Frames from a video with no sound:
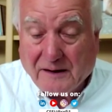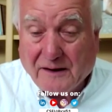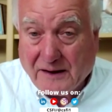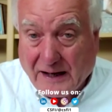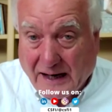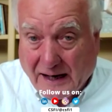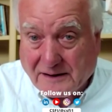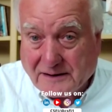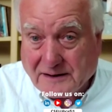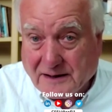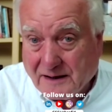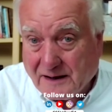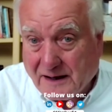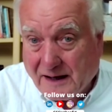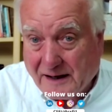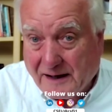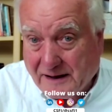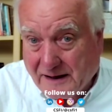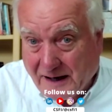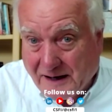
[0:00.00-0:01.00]
That,
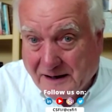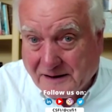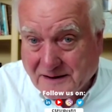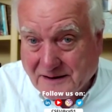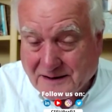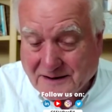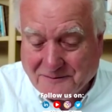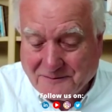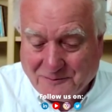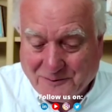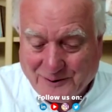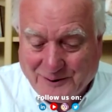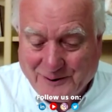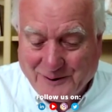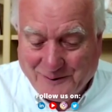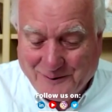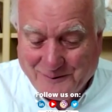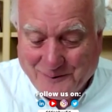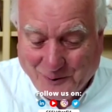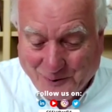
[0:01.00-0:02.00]
I guess,
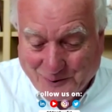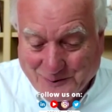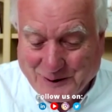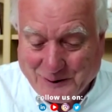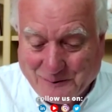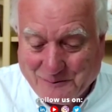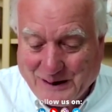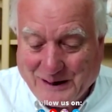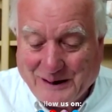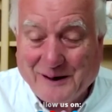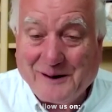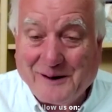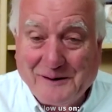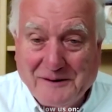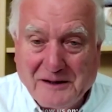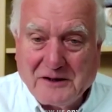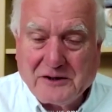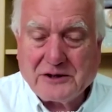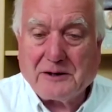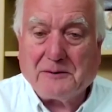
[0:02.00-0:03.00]
would also be
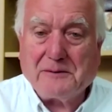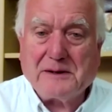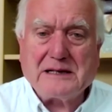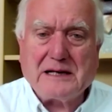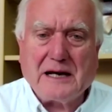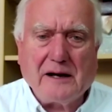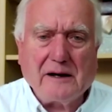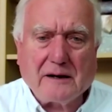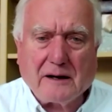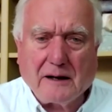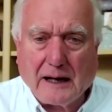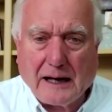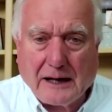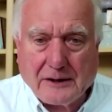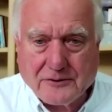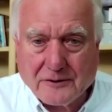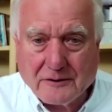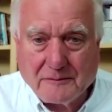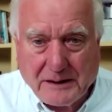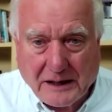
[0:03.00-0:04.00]
a
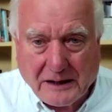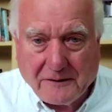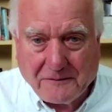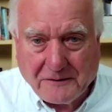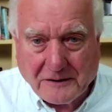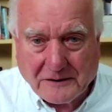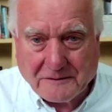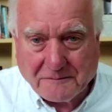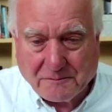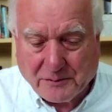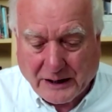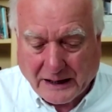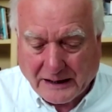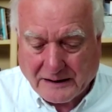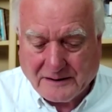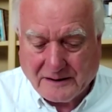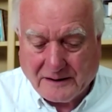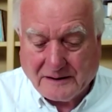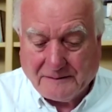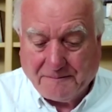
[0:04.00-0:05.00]
collateral benefit of
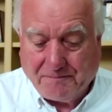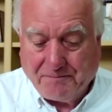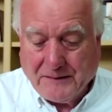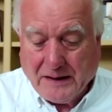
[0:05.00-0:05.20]
Brexit.